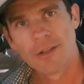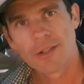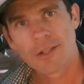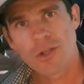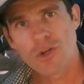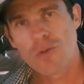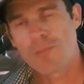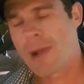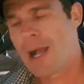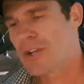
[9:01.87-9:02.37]

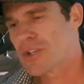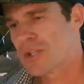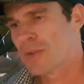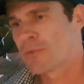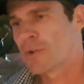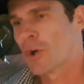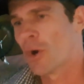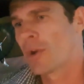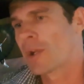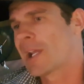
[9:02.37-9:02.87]
Can you imagine
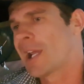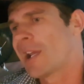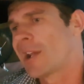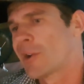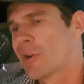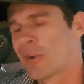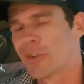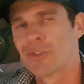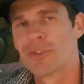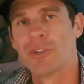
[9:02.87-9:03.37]
if cocaine
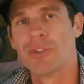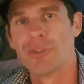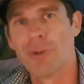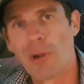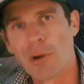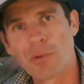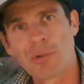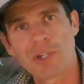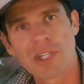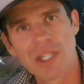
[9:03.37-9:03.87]
cost a
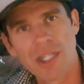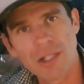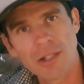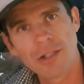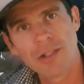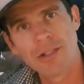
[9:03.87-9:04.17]
dollar a kilo?